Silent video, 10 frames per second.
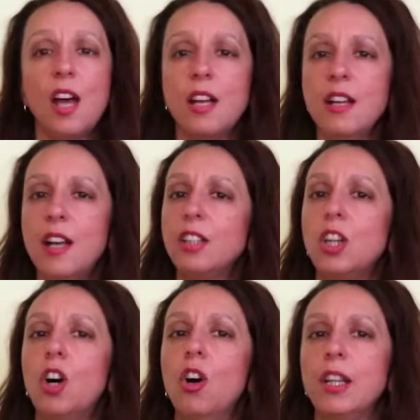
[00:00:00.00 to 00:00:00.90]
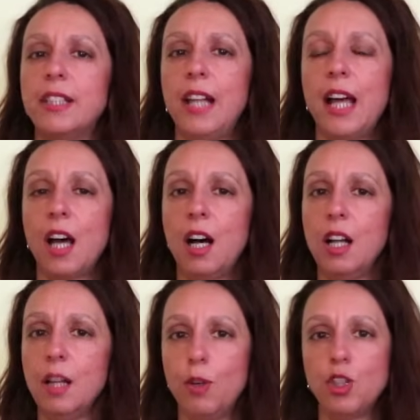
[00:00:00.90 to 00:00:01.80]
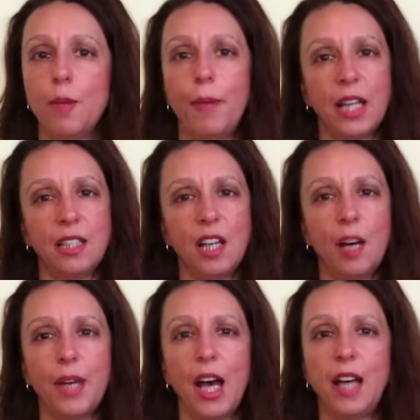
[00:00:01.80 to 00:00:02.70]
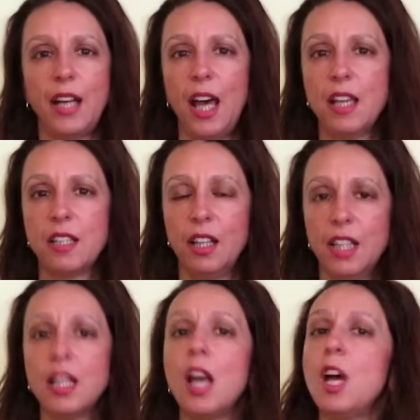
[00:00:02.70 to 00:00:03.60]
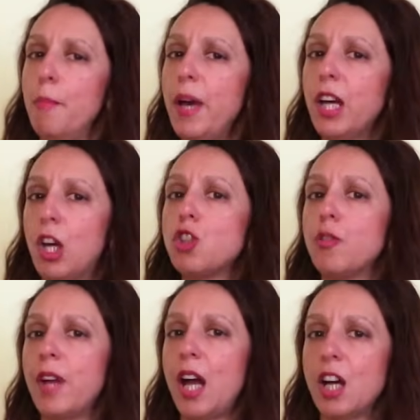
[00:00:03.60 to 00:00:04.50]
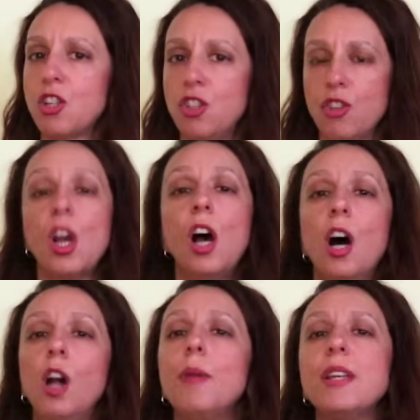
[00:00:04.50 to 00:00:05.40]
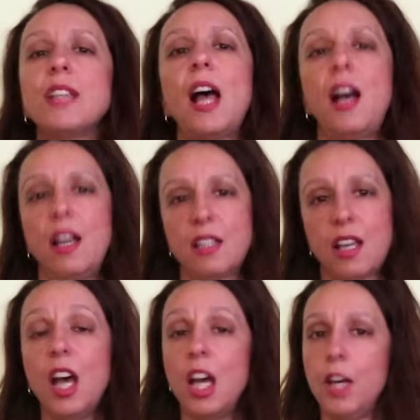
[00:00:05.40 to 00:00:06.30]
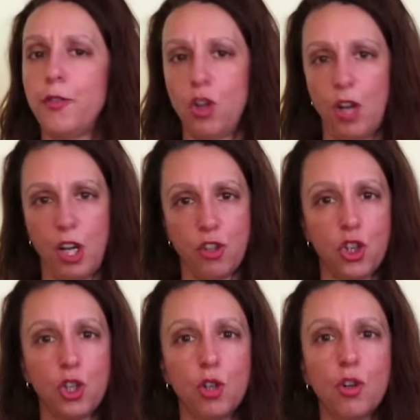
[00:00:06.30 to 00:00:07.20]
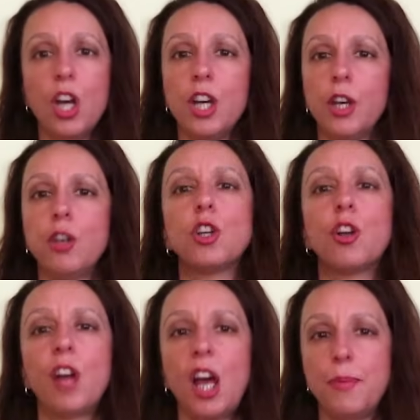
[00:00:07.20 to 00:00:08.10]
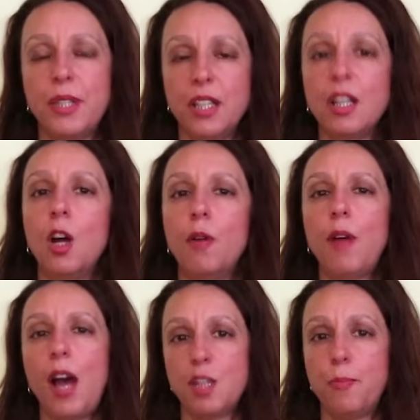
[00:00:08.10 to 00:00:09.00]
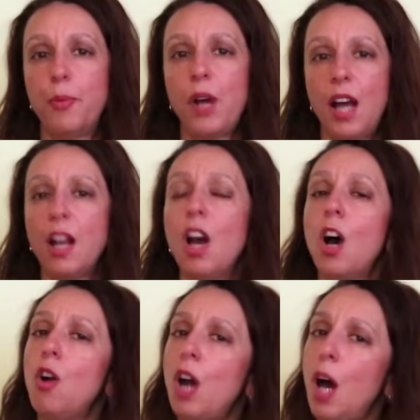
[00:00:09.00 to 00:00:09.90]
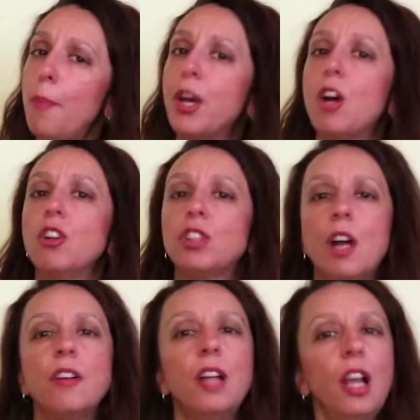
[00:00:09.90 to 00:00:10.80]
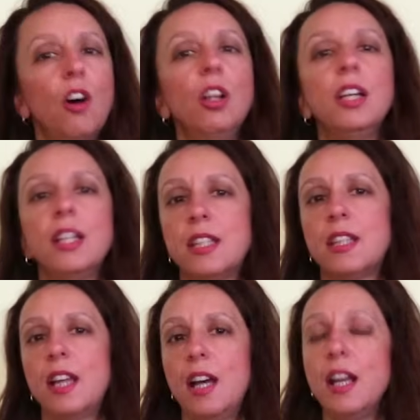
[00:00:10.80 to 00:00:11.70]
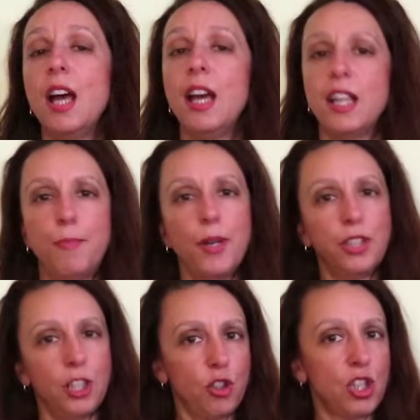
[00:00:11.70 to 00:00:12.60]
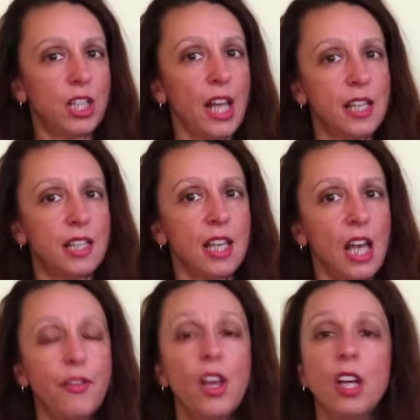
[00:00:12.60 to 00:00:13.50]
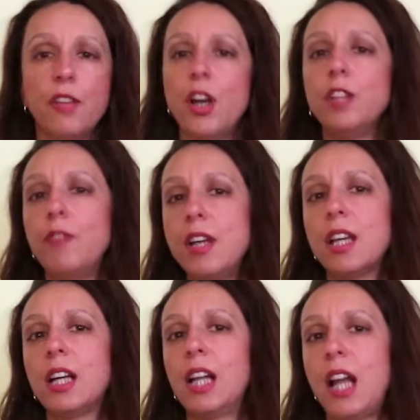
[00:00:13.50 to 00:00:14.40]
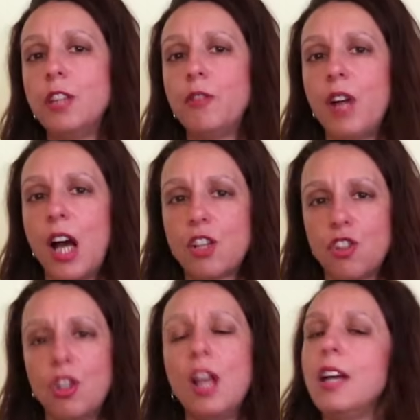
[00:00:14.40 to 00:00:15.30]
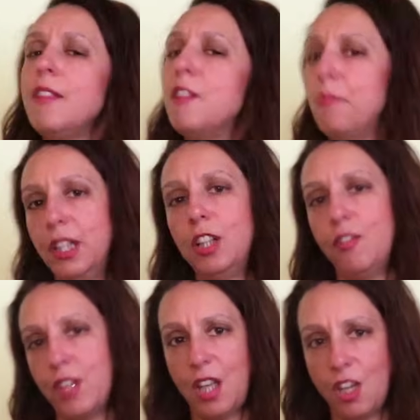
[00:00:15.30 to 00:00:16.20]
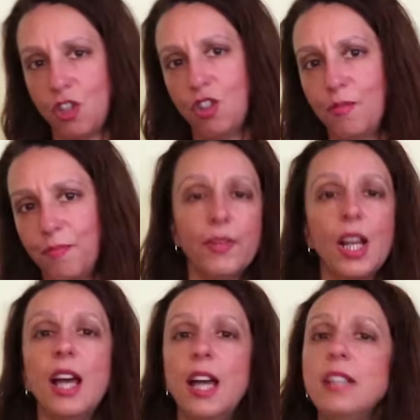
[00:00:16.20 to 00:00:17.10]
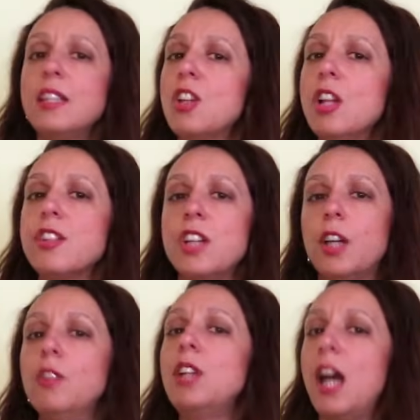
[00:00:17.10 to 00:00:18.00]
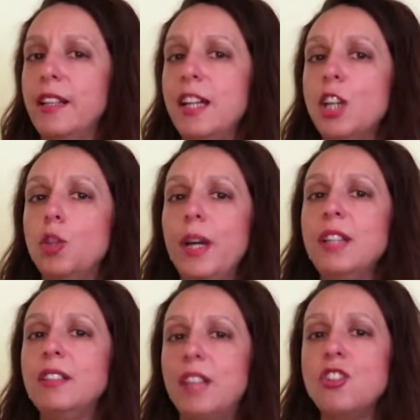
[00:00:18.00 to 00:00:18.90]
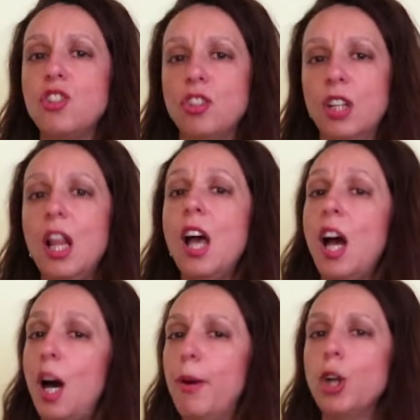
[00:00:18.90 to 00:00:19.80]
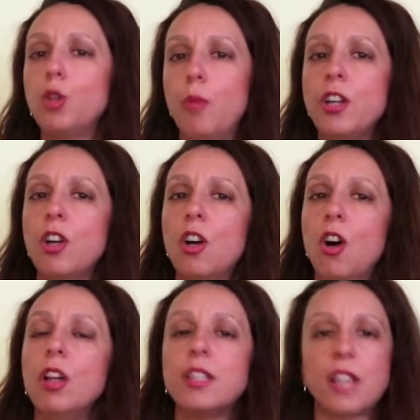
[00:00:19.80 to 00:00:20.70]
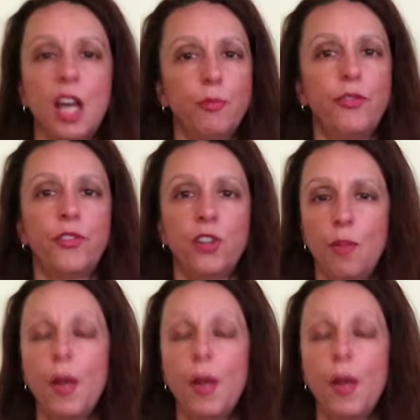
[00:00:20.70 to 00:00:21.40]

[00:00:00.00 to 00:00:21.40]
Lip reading: Not oils like almond, macadamia and hazelnut may cause reactions. Always ask. If you're unsure, use grapeseed, rice bran or apricot kernel oil instead. It's better to stay safe than risk a client reaction in the middle of a session. It is also a good idea to be intentional about where your oils come from.